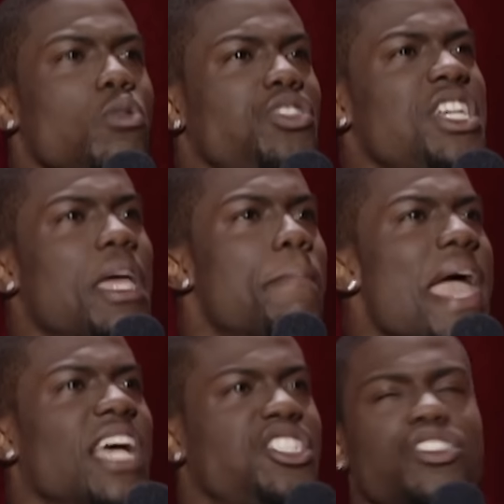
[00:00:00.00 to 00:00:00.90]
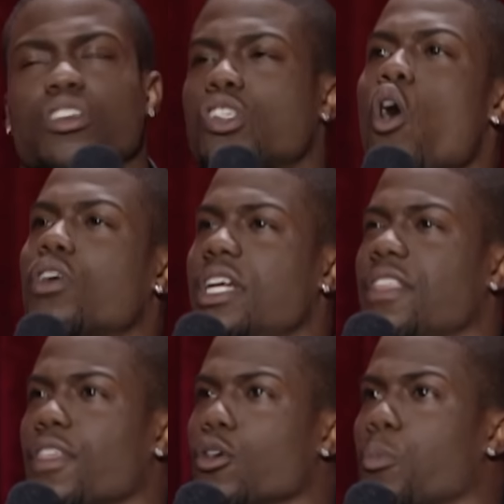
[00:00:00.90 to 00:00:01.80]
when she get mad, she start talking in the
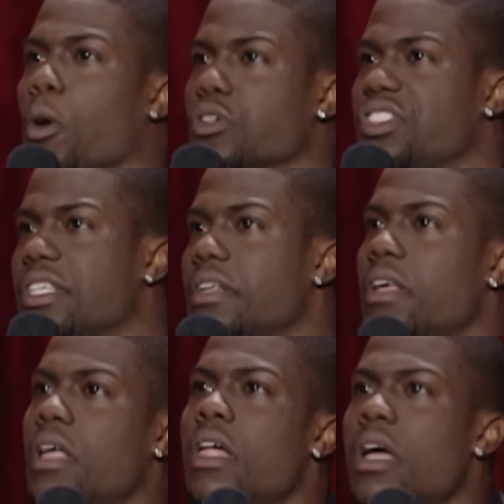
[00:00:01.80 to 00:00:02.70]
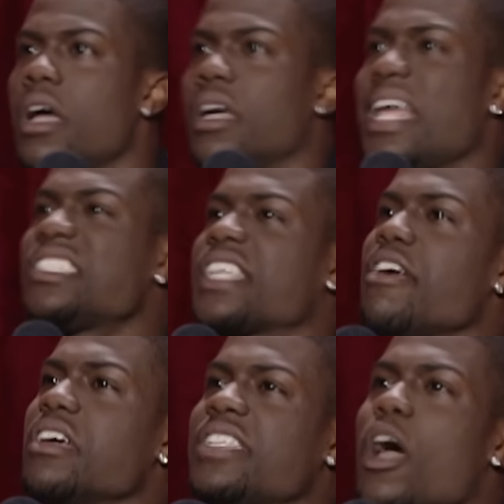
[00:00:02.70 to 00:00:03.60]
third person. That's
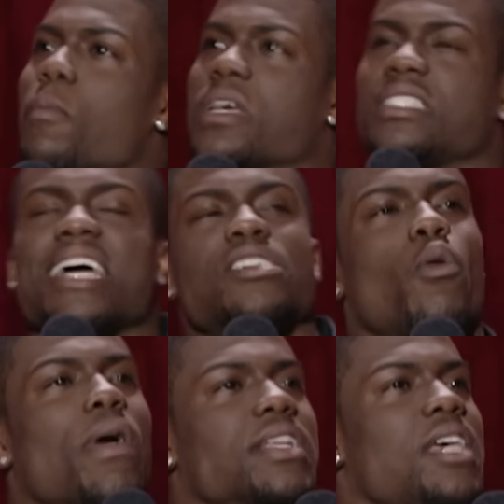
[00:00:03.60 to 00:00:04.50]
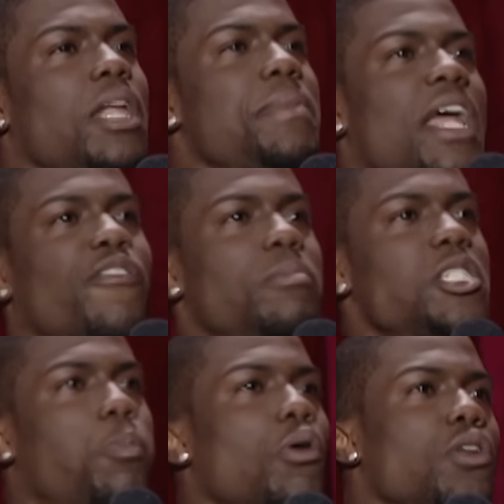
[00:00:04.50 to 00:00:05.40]
scary as hell because that's her way of telling me that from
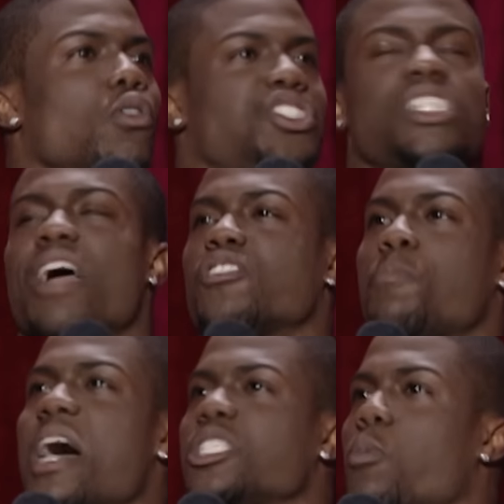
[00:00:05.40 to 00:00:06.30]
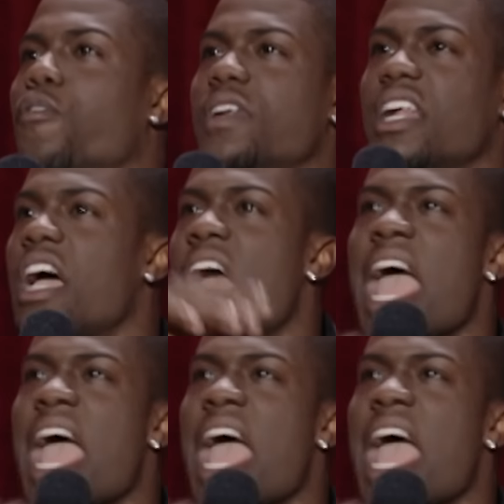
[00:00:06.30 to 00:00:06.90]
this point on, she's not responsible for none of her